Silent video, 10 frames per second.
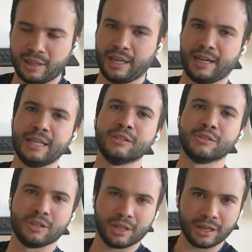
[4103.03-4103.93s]
That
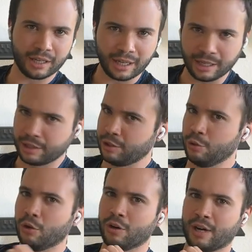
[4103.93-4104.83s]
is
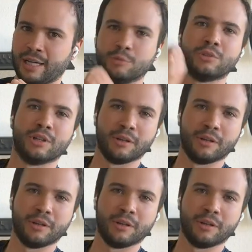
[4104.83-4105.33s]
you're out